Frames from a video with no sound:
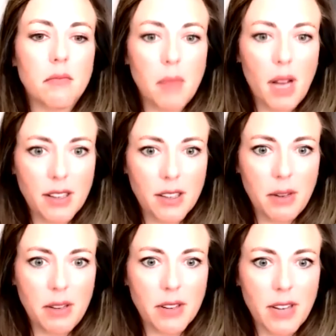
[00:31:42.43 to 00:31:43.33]

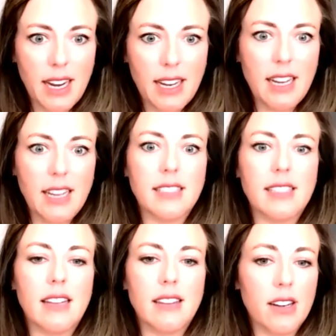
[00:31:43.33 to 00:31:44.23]
modern wheat
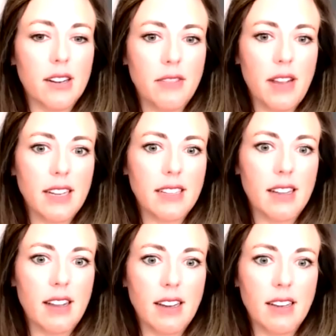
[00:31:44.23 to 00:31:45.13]
varieties and their
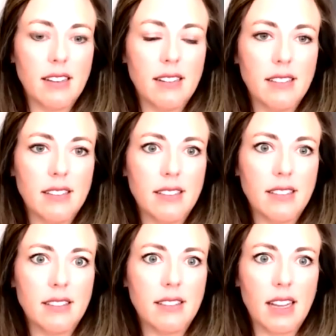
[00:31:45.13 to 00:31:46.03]
effect on
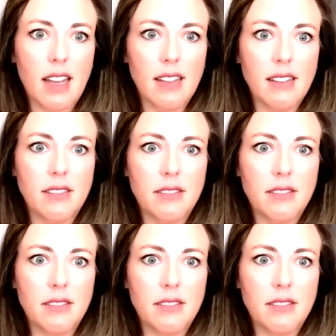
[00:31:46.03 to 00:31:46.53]
the gut?